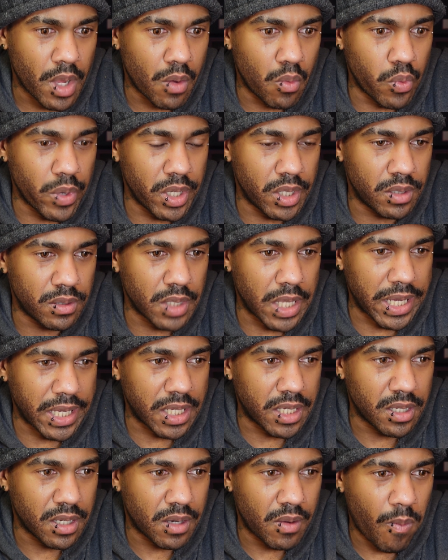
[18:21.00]
with
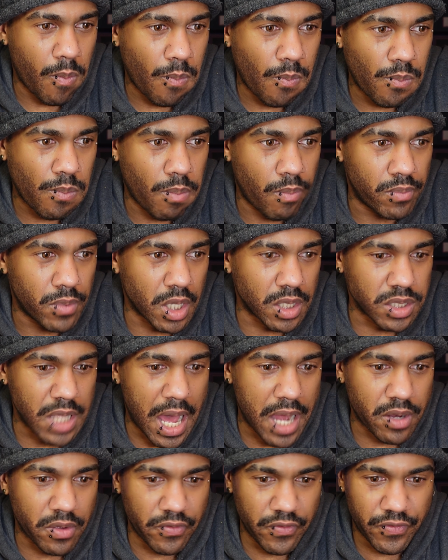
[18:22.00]
like a
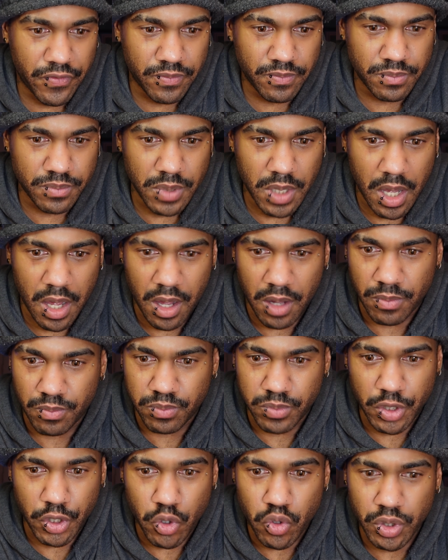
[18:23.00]
lot of uh,
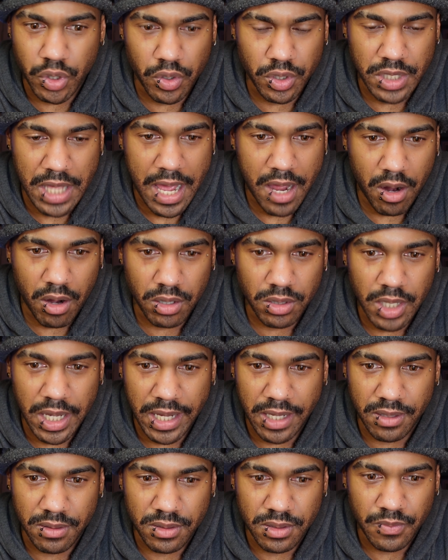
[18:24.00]
users that are
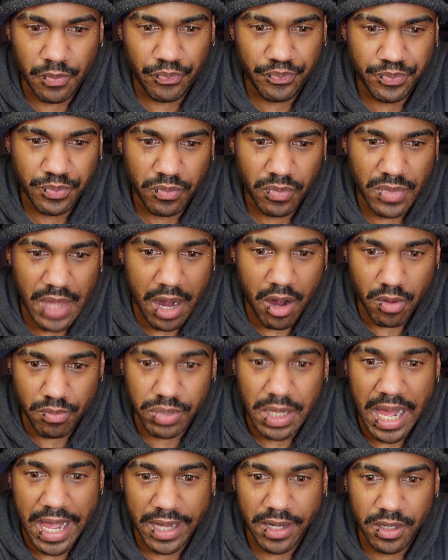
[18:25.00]
like that are
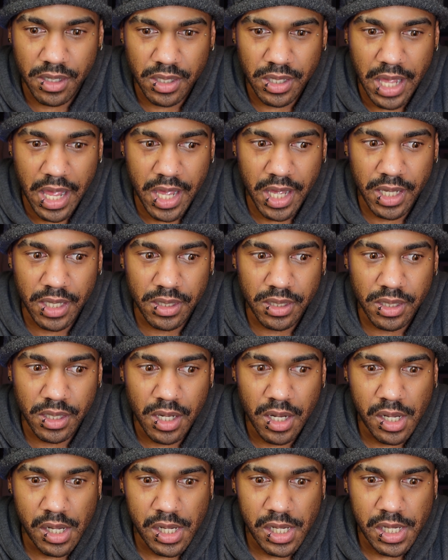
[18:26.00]
black and
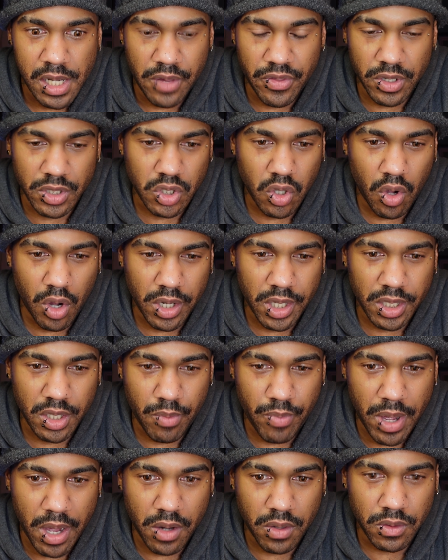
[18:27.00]
they're talking
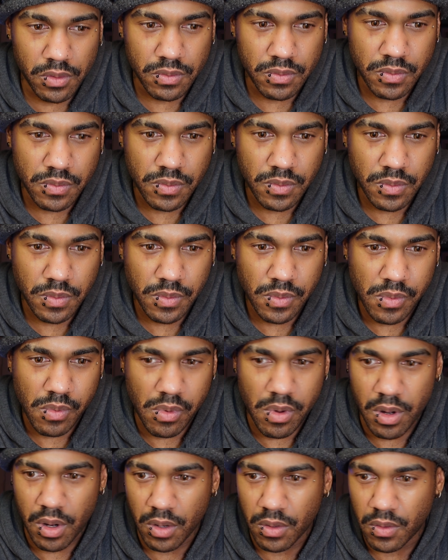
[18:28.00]
about
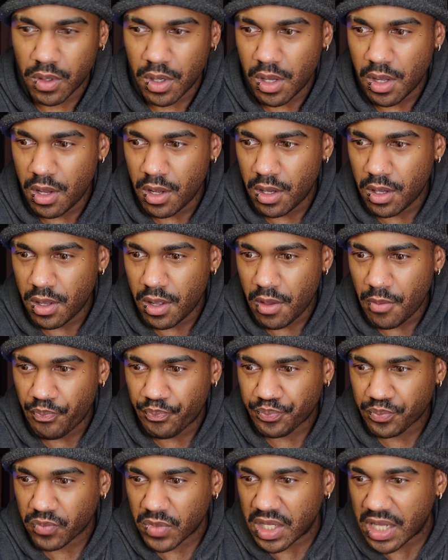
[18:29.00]
you know
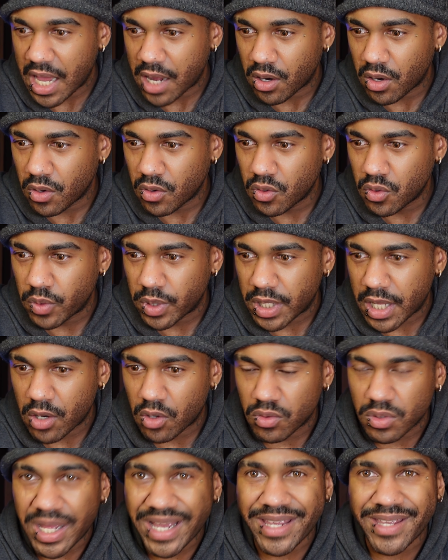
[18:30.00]
ghetto and they
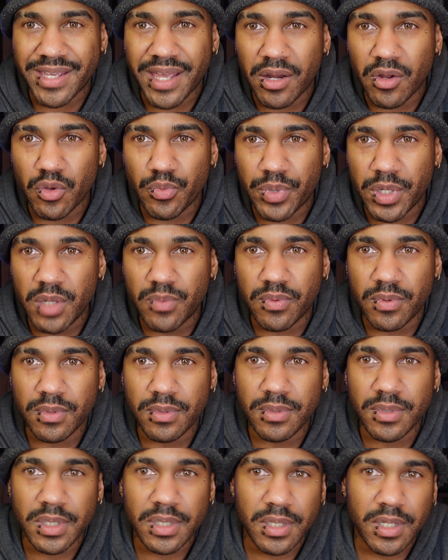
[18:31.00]
don't like ghetto
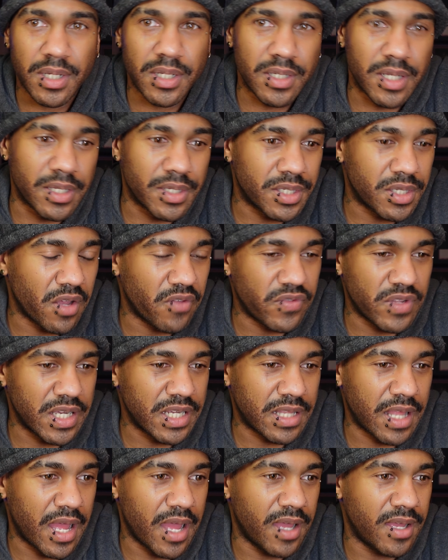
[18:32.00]
people and, and, and stuff
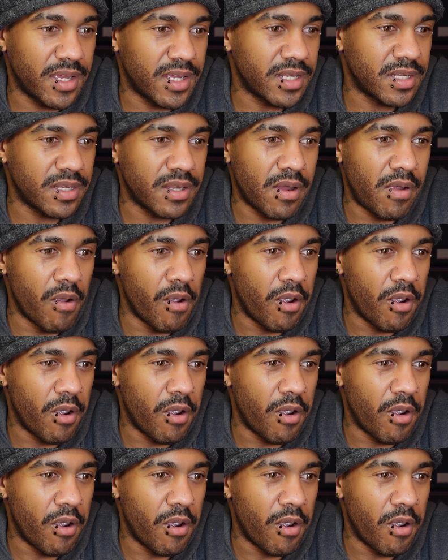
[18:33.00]
like that and